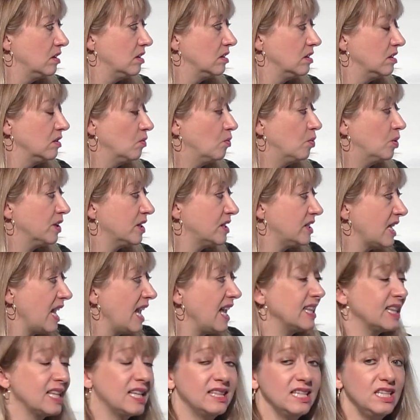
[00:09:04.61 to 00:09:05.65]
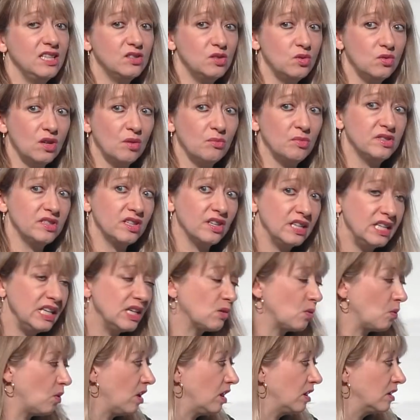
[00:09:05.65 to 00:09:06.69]
we're saying that these 2 numbers are
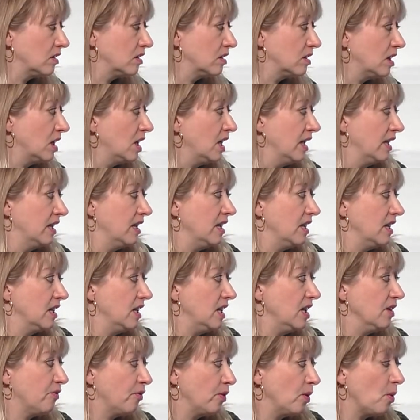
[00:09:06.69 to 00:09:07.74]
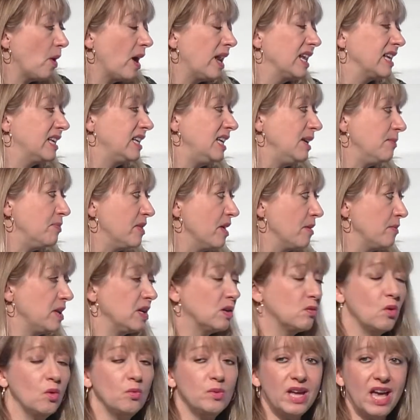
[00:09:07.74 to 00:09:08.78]
equal. If we want to keep them
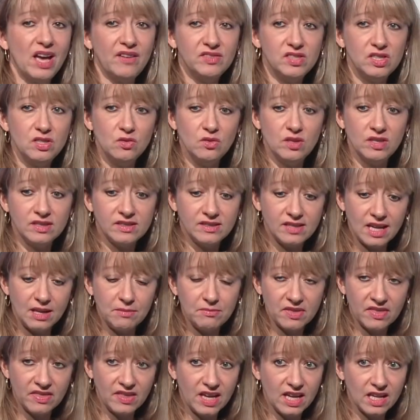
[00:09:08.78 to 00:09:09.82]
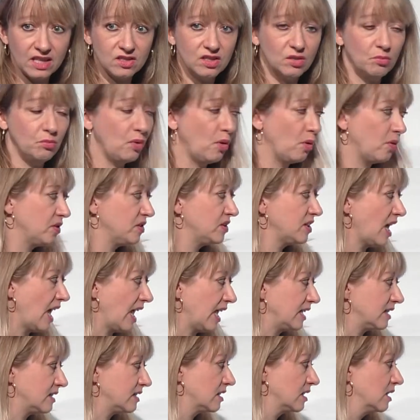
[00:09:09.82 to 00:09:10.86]
equal, we have to do the same thing to both
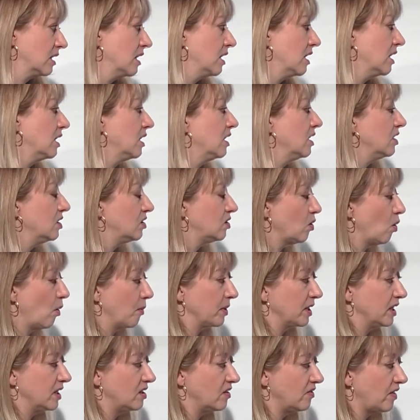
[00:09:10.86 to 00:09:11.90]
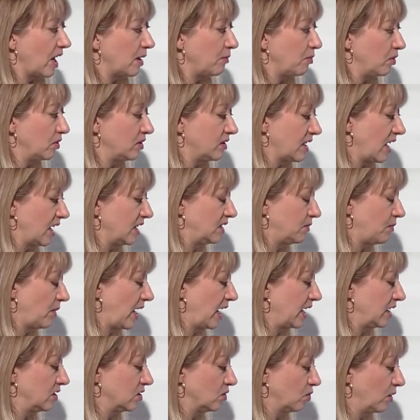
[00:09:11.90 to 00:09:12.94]
sides. So I'm going to divide both sides
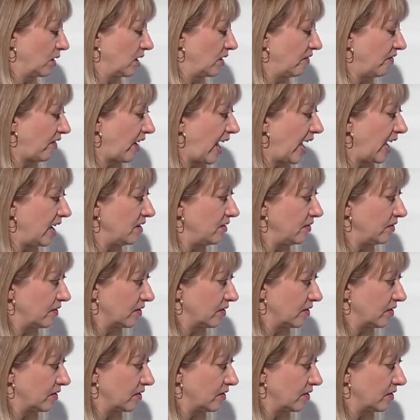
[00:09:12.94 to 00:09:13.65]
by 25,